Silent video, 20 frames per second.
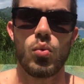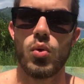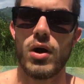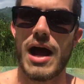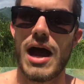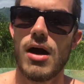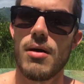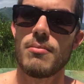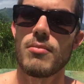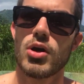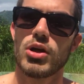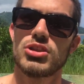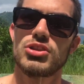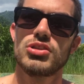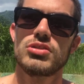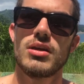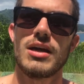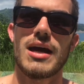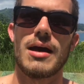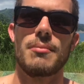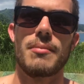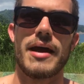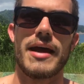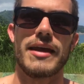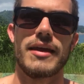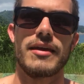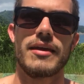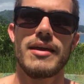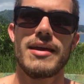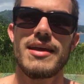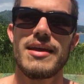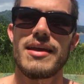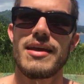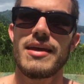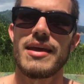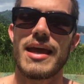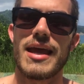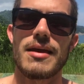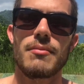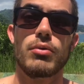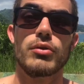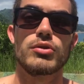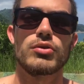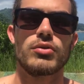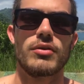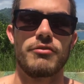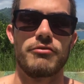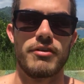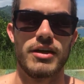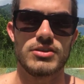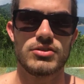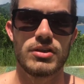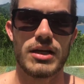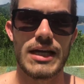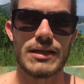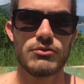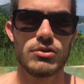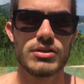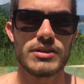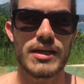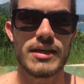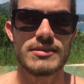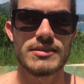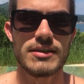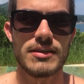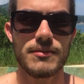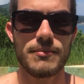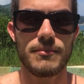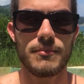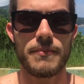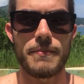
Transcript: how much am I able to invest on advertising,